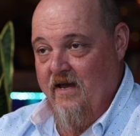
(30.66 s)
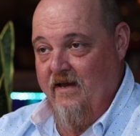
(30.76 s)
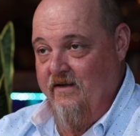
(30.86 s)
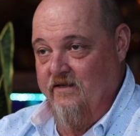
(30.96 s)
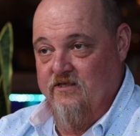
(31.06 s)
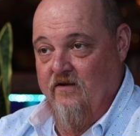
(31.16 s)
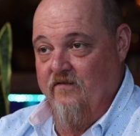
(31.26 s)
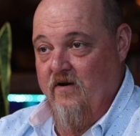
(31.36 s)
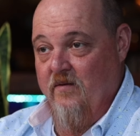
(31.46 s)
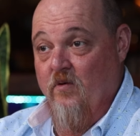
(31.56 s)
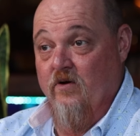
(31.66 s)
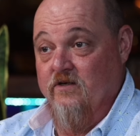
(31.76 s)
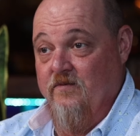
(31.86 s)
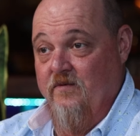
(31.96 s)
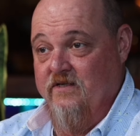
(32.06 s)
and is still very
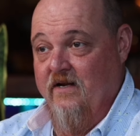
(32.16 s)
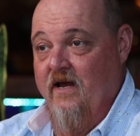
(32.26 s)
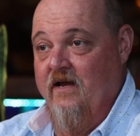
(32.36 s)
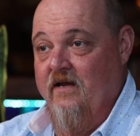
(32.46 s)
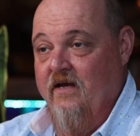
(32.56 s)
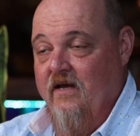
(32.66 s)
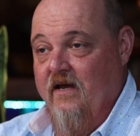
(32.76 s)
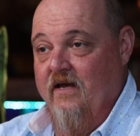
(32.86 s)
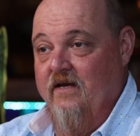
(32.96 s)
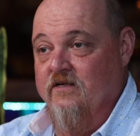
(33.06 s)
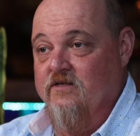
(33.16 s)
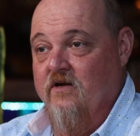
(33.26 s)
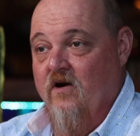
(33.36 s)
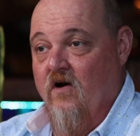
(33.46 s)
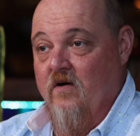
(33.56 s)
important to me today is
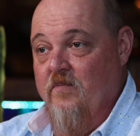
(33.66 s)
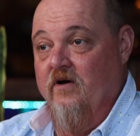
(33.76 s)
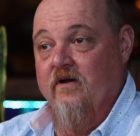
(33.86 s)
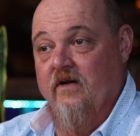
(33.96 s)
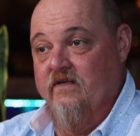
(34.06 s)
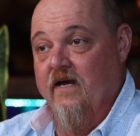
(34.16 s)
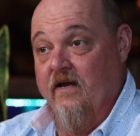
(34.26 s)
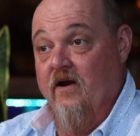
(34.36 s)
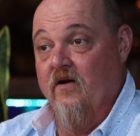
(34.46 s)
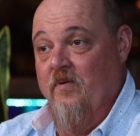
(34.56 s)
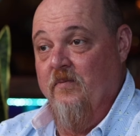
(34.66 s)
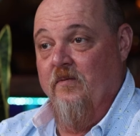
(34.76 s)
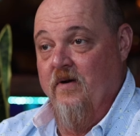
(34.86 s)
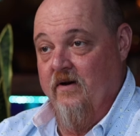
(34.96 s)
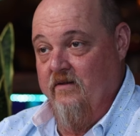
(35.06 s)
our ability to take care of
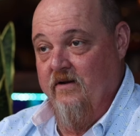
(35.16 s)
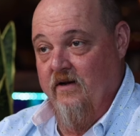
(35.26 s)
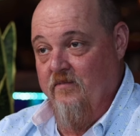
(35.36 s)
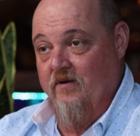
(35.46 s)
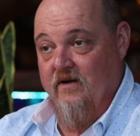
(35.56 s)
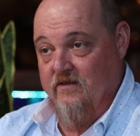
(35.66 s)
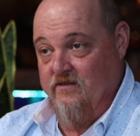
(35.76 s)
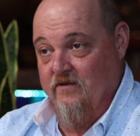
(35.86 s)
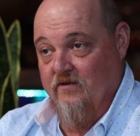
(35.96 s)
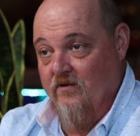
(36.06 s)
people better than anybody else in the